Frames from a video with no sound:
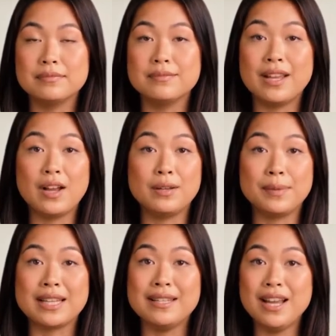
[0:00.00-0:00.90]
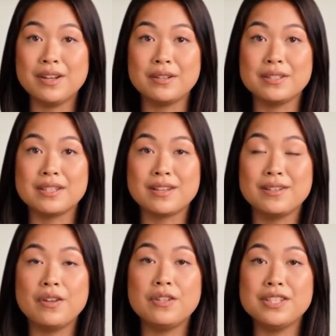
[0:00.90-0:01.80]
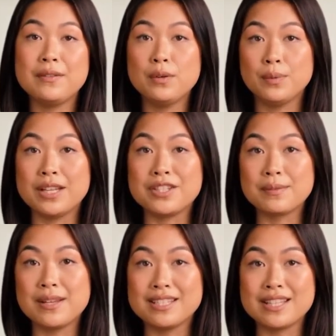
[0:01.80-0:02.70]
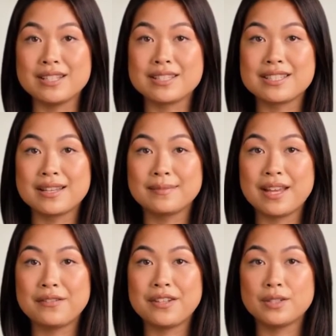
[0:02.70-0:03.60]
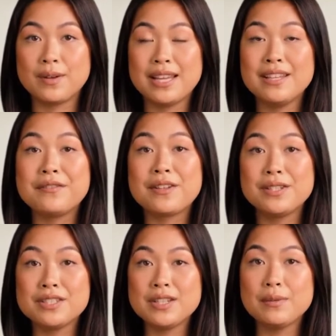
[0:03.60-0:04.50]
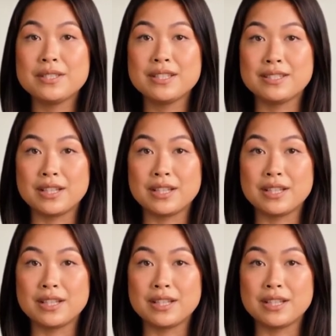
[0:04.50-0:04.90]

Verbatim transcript: Beyond money matters, there are several ways your business can benefit greatly from the services